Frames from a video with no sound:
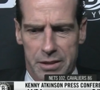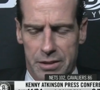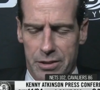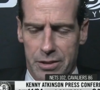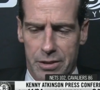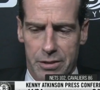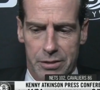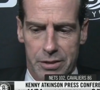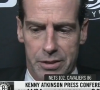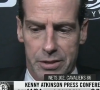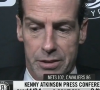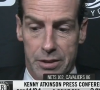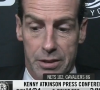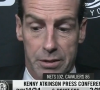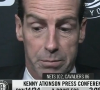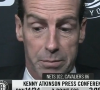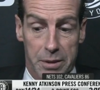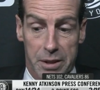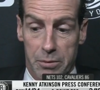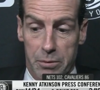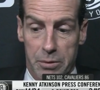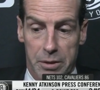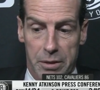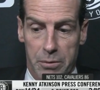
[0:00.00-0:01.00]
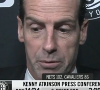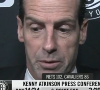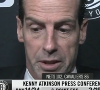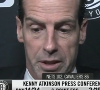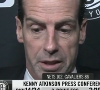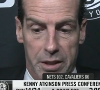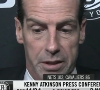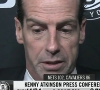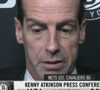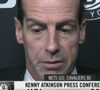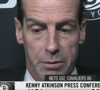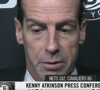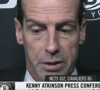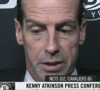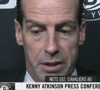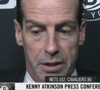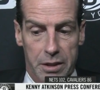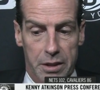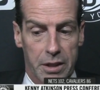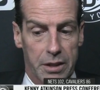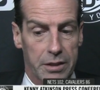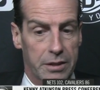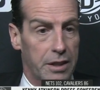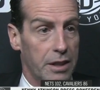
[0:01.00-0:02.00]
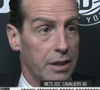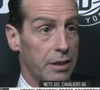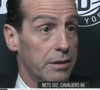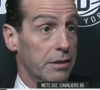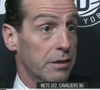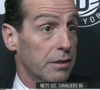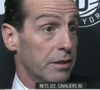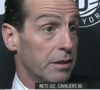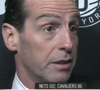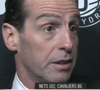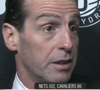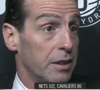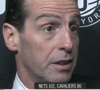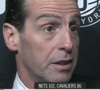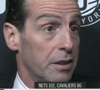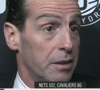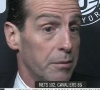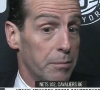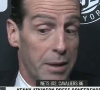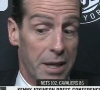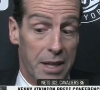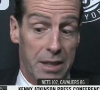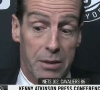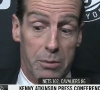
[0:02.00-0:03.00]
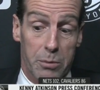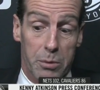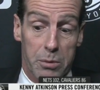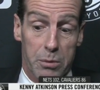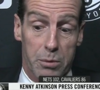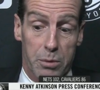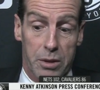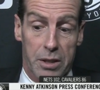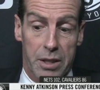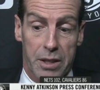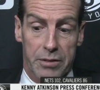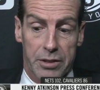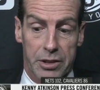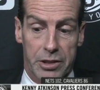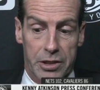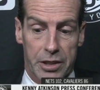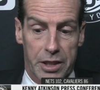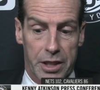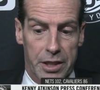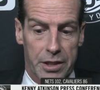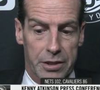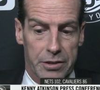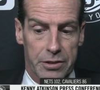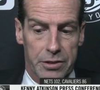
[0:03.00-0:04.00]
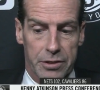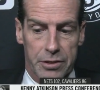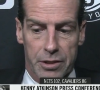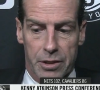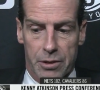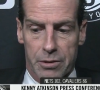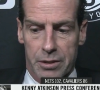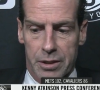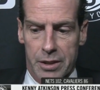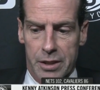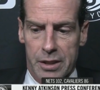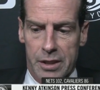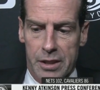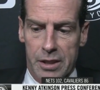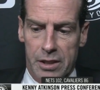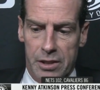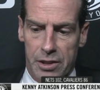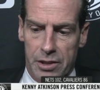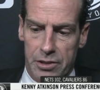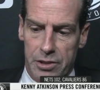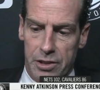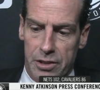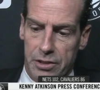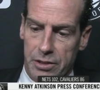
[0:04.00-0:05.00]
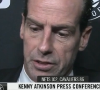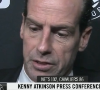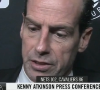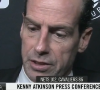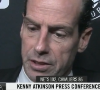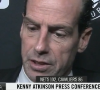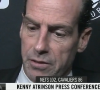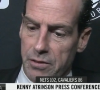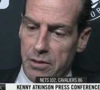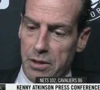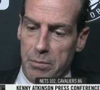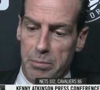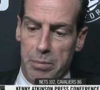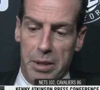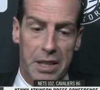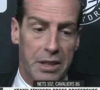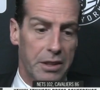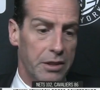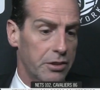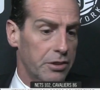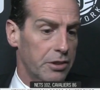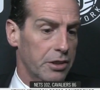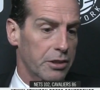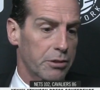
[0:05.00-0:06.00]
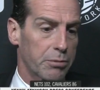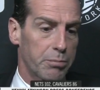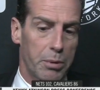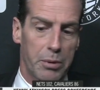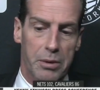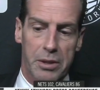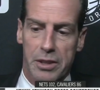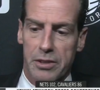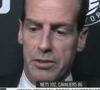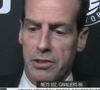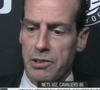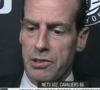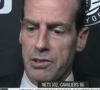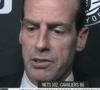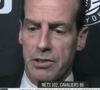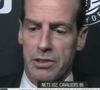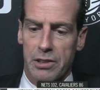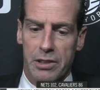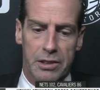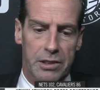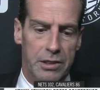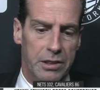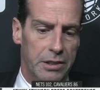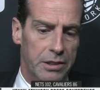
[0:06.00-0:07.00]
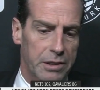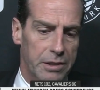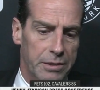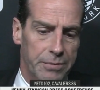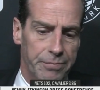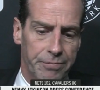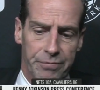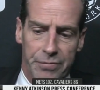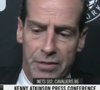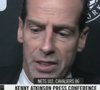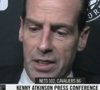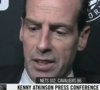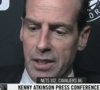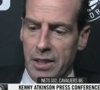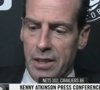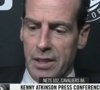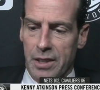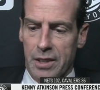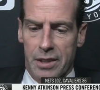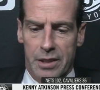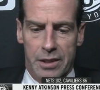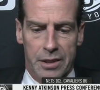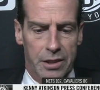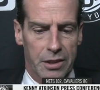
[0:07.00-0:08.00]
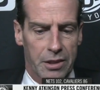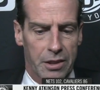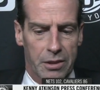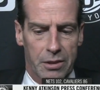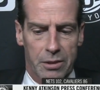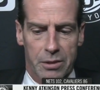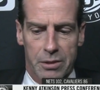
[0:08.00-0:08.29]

So I was like, man, we, we gotta we gotta cut that back and we'll, we'll have a chance. So listen, giving up 86 points. Uh, you know,